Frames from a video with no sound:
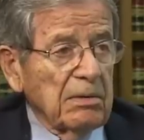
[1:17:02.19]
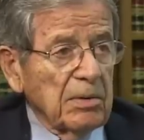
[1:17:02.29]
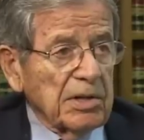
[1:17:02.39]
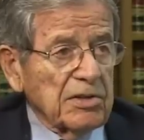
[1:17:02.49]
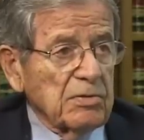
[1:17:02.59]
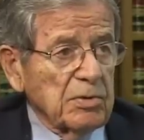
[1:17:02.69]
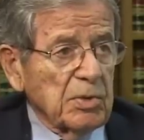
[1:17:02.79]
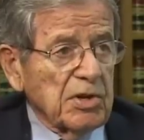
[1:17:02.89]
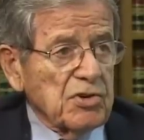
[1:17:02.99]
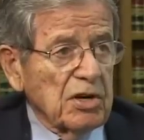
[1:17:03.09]
with a,
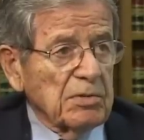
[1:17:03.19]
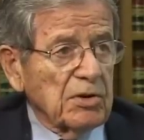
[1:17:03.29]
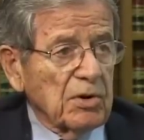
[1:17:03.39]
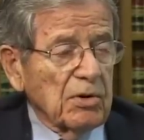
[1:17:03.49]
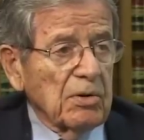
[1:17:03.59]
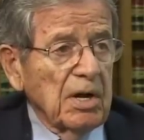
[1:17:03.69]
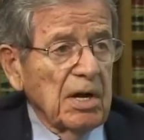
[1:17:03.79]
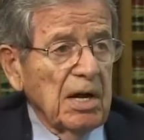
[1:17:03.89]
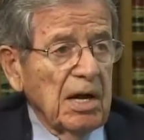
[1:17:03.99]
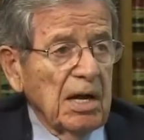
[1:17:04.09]
with a German crew.
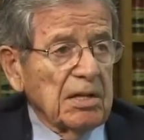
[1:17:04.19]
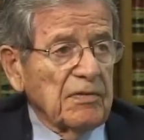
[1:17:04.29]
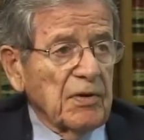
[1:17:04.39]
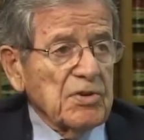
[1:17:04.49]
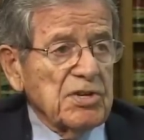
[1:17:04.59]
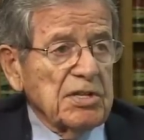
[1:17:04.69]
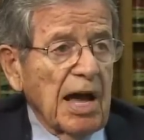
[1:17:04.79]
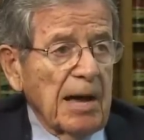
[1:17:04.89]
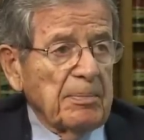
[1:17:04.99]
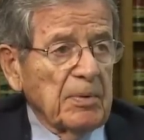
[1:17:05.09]
And the first
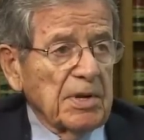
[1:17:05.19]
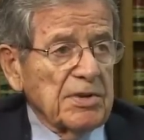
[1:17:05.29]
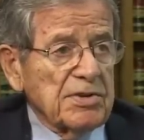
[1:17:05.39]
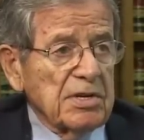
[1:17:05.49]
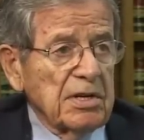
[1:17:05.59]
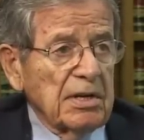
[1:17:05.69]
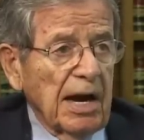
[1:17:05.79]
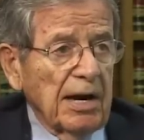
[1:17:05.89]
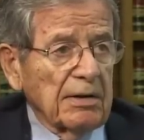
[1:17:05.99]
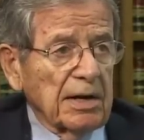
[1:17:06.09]
stop was in
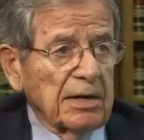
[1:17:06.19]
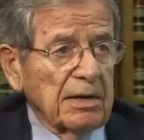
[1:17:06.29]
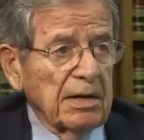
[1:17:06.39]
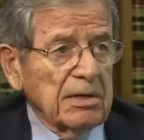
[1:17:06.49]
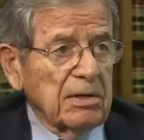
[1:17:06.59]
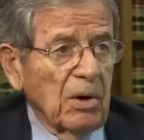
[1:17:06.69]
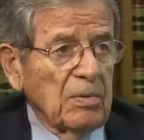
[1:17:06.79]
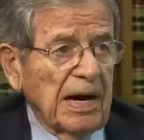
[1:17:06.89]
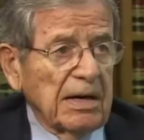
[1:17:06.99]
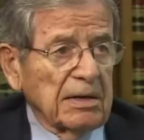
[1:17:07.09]
Ireland, at
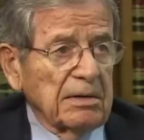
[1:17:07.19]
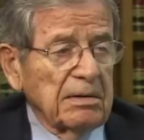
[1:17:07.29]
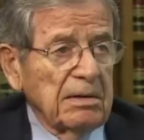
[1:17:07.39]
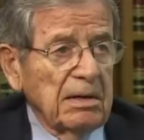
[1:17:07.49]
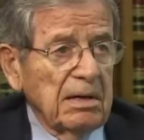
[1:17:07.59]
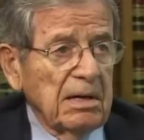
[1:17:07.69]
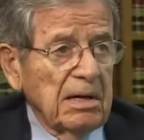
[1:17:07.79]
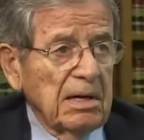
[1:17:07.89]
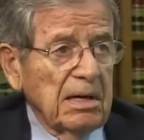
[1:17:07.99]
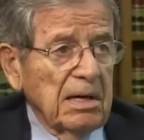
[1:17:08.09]
Cobh, Ireland.
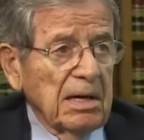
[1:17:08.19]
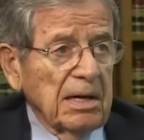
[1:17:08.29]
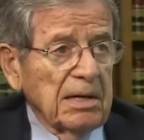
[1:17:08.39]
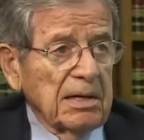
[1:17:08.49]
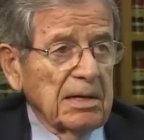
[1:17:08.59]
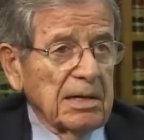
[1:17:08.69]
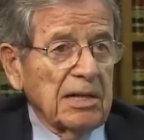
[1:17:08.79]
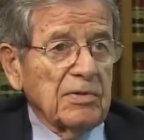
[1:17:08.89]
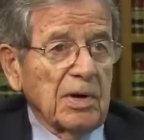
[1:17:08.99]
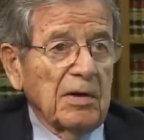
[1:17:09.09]
And uh,
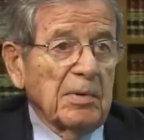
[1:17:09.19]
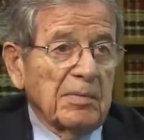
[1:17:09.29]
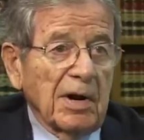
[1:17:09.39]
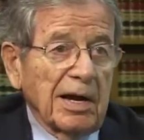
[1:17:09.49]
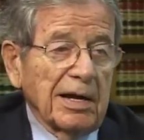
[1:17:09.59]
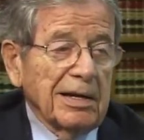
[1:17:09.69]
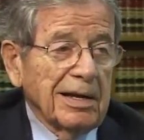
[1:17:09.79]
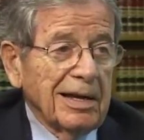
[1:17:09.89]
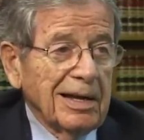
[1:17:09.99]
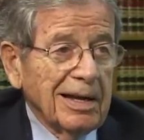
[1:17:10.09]
that's when I remember I,
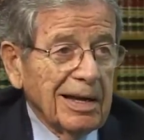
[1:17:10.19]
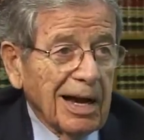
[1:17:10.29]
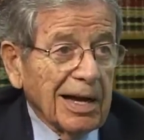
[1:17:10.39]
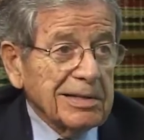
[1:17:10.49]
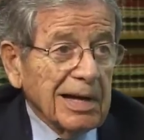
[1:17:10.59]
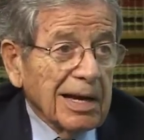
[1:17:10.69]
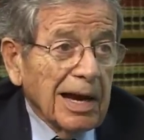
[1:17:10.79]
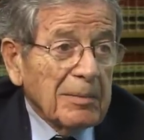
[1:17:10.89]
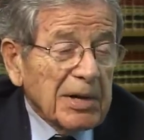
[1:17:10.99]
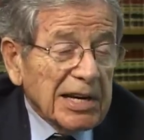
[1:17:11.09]
I,
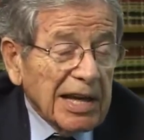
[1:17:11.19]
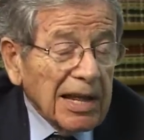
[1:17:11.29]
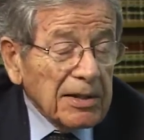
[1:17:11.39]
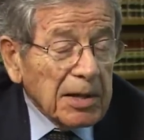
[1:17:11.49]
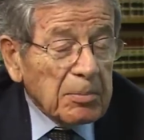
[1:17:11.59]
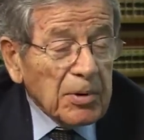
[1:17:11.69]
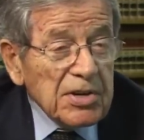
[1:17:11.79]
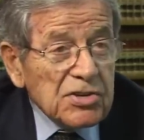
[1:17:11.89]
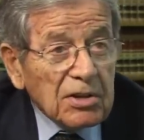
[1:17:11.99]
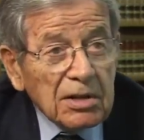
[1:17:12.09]
I, I met a Catholic
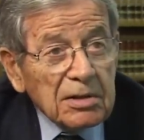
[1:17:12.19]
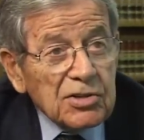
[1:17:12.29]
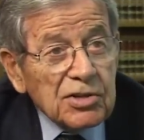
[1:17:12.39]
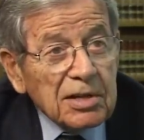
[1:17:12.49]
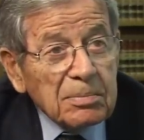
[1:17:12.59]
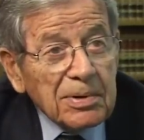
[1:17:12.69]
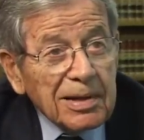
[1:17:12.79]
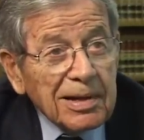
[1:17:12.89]
priest on the ship,